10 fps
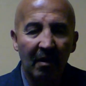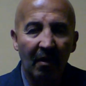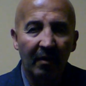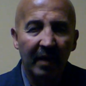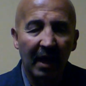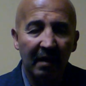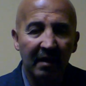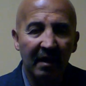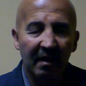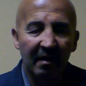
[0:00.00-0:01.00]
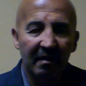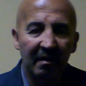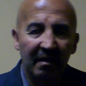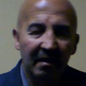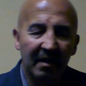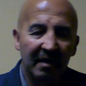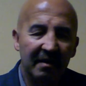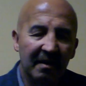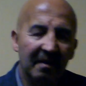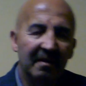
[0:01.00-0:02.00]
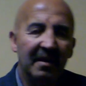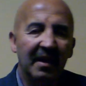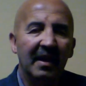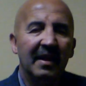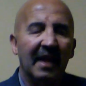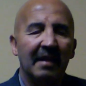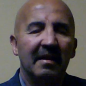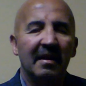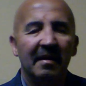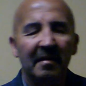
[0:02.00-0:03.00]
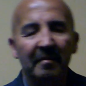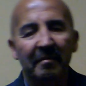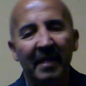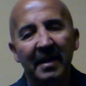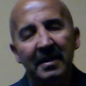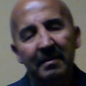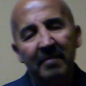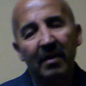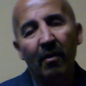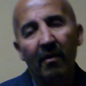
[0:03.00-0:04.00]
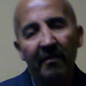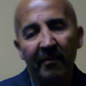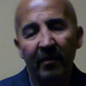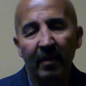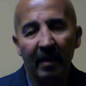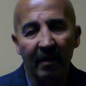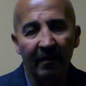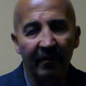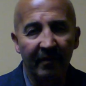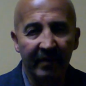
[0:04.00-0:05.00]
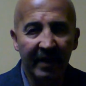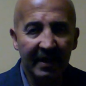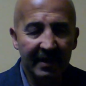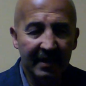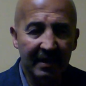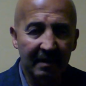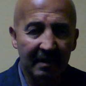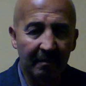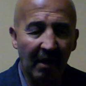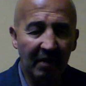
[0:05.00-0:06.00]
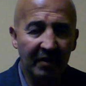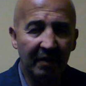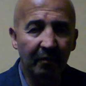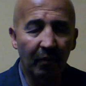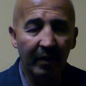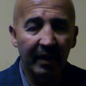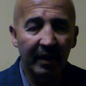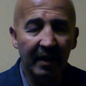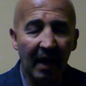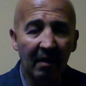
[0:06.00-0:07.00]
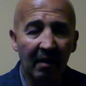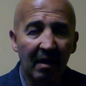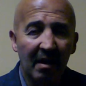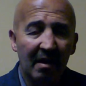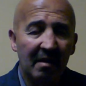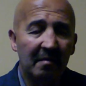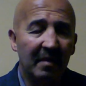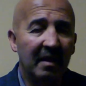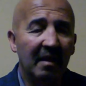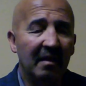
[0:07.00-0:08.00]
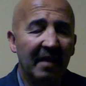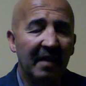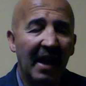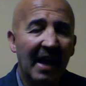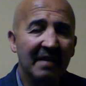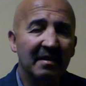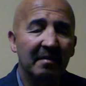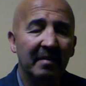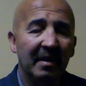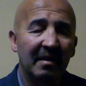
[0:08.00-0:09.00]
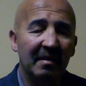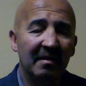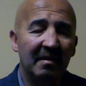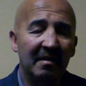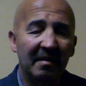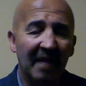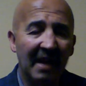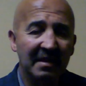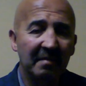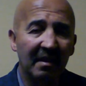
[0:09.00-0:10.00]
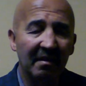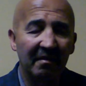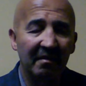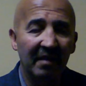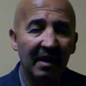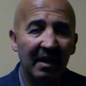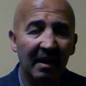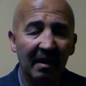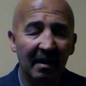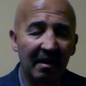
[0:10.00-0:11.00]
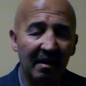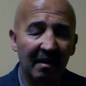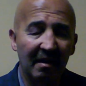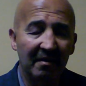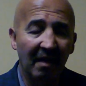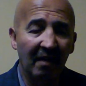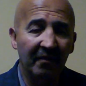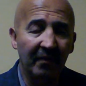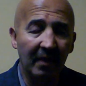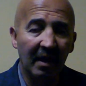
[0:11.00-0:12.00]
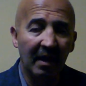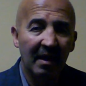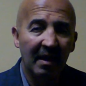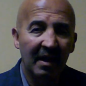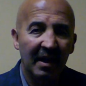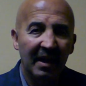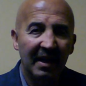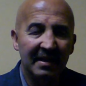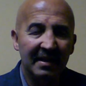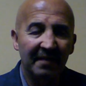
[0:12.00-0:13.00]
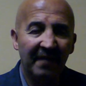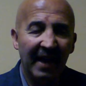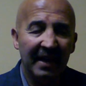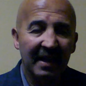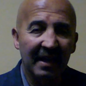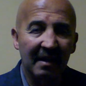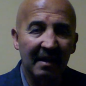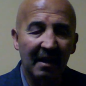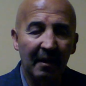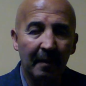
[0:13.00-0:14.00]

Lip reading: Okay, the thing that makes me hopeful of this project working out, but there has to be it has to be done really thoughtfully, is the fact that